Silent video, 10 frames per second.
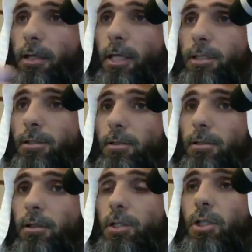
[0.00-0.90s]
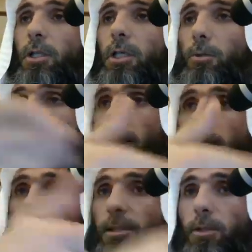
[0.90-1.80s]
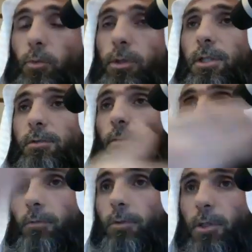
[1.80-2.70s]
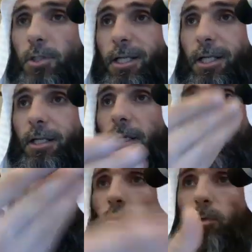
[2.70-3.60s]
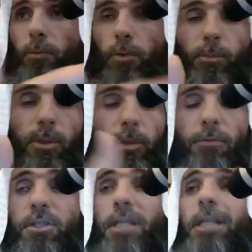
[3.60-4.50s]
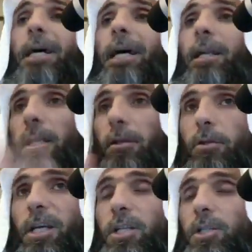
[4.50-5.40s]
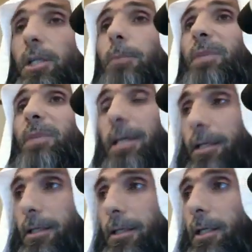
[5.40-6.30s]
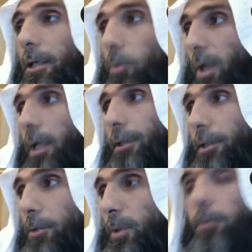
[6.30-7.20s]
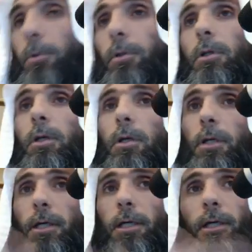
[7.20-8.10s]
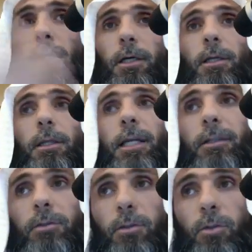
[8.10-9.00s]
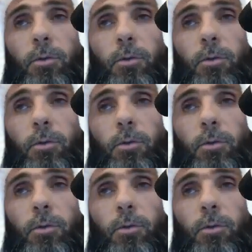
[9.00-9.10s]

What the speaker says: that's inshallah ta'ala, this is witness for Jannah, to be for people of Jannah. Another narration, 100 people, that's